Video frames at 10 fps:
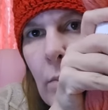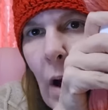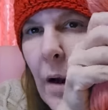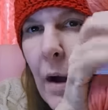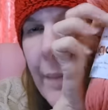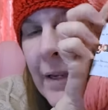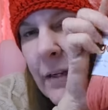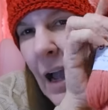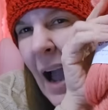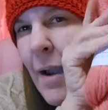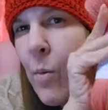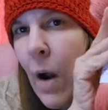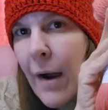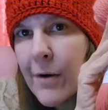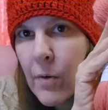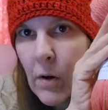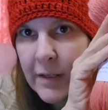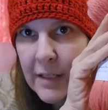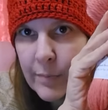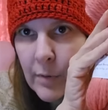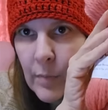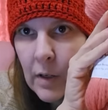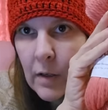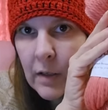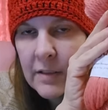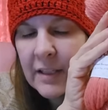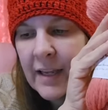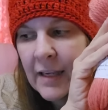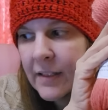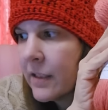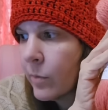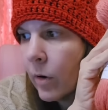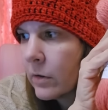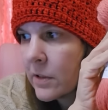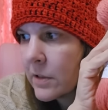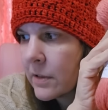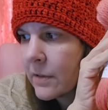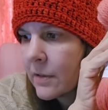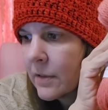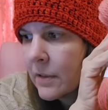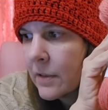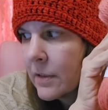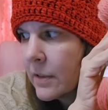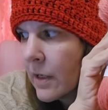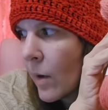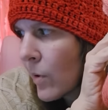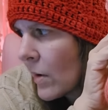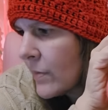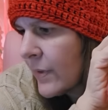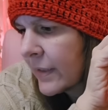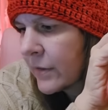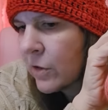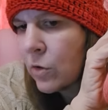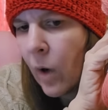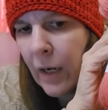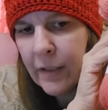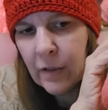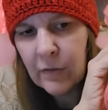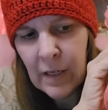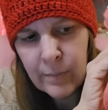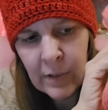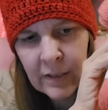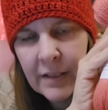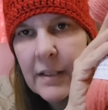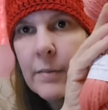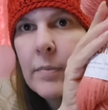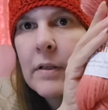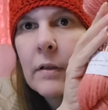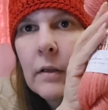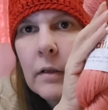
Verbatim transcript: I mean, I probably won't keep them because I can't keep all this. I'll probably pick two out of here that I'm going to keep and